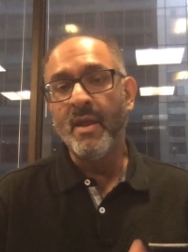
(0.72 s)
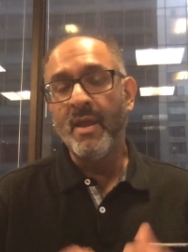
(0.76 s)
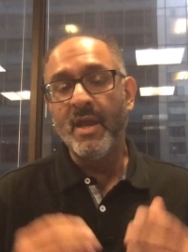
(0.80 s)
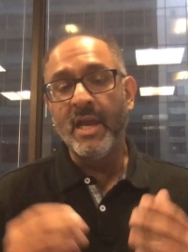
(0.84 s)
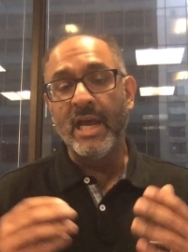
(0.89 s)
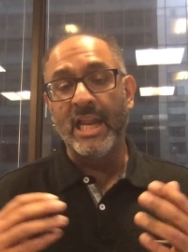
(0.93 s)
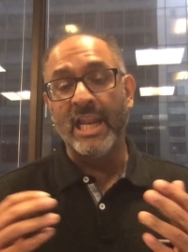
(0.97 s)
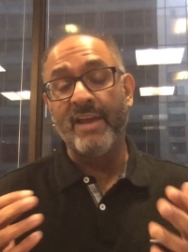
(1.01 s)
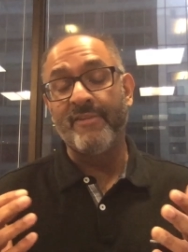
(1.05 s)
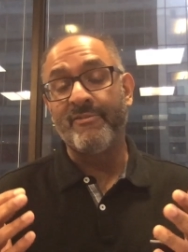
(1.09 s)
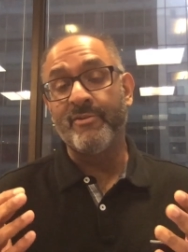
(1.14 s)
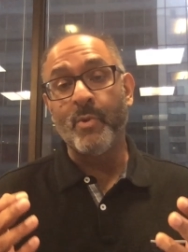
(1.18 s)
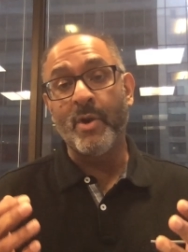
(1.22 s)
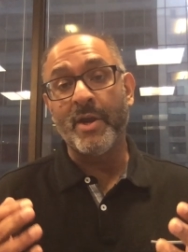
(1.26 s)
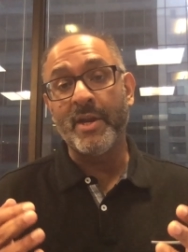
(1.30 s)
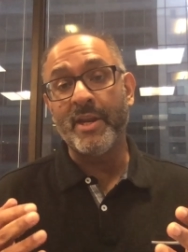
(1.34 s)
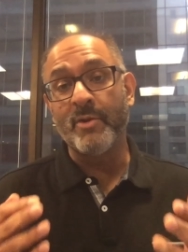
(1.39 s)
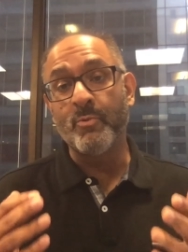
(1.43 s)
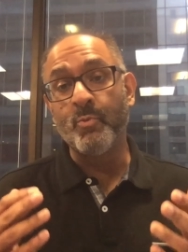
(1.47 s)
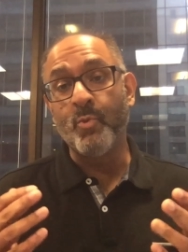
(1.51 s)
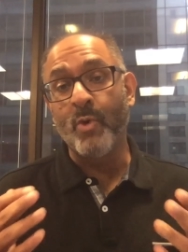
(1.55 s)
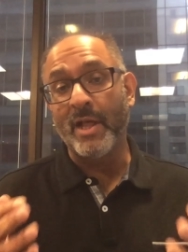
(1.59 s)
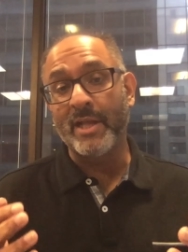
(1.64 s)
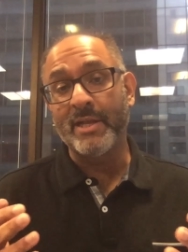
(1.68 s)
Hello, everyone,
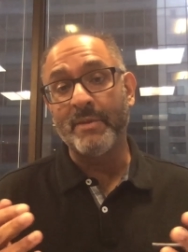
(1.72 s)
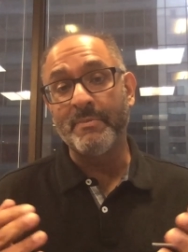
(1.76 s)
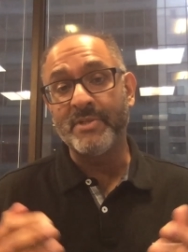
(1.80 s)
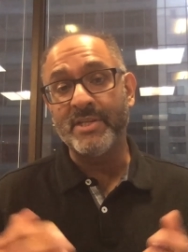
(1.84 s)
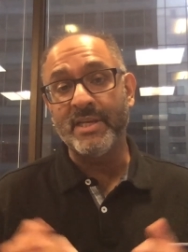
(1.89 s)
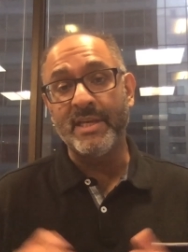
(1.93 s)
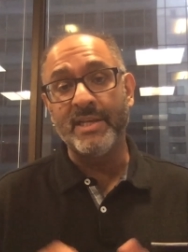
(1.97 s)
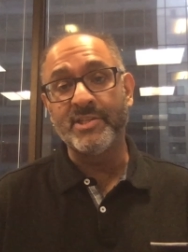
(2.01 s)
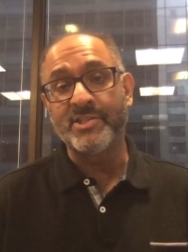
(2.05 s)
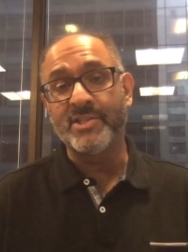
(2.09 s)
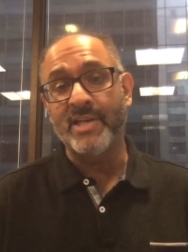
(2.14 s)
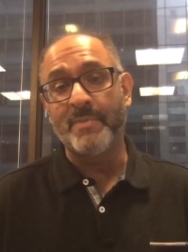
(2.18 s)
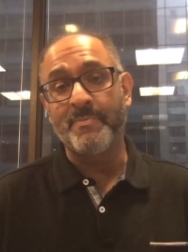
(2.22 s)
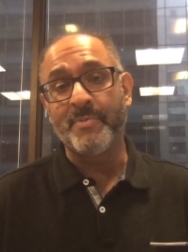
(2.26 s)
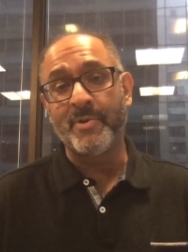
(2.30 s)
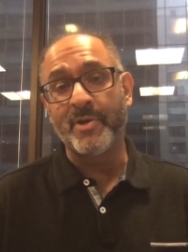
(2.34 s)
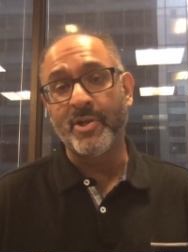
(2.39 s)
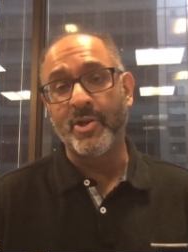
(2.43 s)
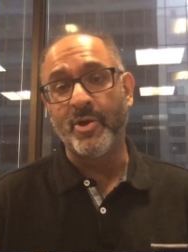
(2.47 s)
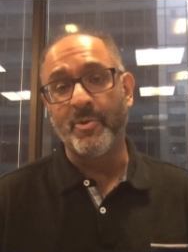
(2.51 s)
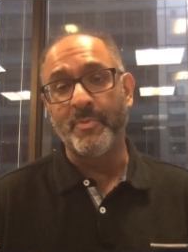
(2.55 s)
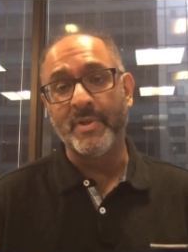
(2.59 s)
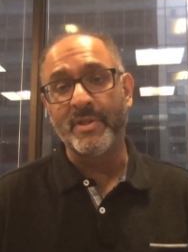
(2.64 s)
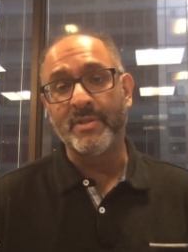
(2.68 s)
and welcome to Inside
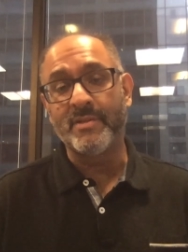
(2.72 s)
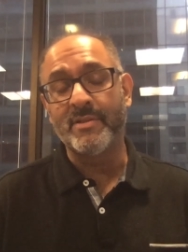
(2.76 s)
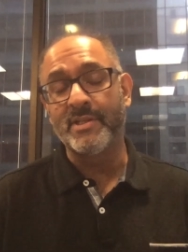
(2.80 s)
Procurement,